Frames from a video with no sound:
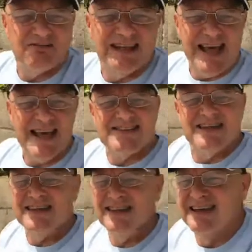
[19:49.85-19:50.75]

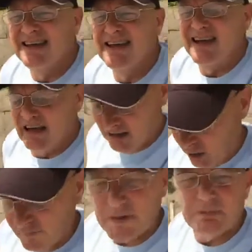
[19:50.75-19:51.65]
relaxing
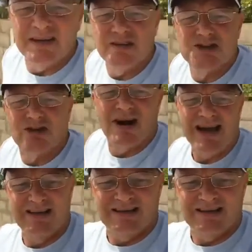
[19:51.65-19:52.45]
off the beaten track.